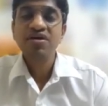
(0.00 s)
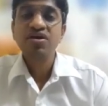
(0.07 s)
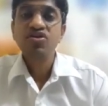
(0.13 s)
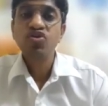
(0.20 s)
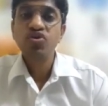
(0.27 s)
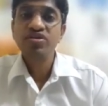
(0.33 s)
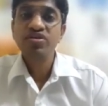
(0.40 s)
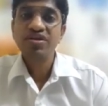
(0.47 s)

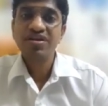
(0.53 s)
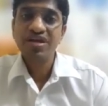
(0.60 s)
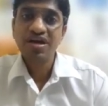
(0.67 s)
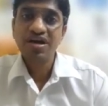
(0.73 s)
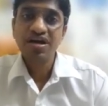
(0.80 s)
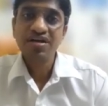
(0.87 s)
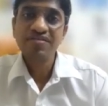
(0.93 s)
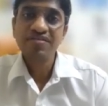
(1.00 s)
during the day
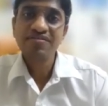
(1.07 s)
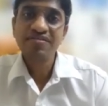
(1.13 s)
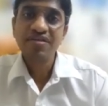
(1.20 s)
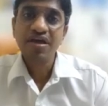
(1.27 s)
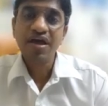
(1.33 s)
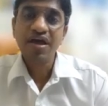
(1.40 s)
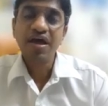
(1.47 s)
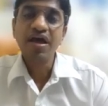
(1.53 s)
hours
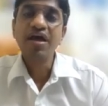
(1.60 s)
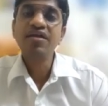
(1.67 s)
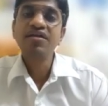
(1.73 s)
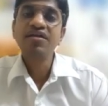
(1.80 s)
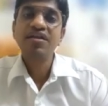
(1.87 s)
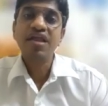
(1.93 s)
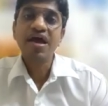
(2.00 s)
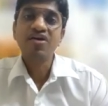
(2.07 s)
and
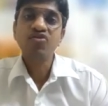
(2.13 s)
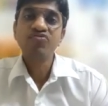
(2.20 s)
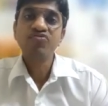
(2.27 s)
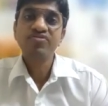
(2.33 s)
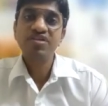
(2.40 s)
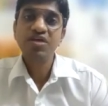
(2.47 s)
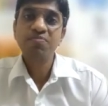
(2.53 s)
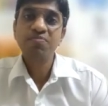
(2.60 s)
lack of
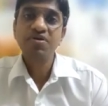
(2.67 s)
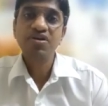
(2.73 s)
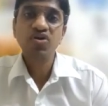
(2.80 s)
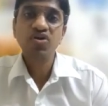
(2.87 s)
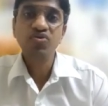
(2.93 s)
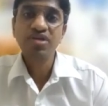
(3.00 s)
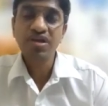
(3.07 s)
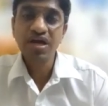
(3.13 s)
sleep during
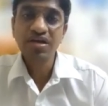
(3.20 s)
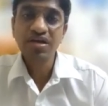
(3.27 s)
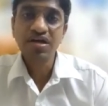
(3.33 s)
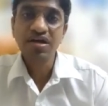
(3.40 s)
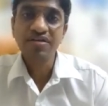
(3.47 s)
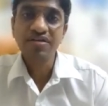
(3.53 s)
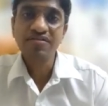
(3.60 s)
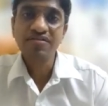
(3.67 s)
the night
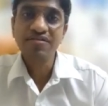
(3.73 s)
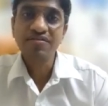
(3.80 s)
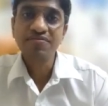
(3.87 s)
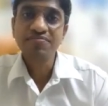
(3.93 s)
hours.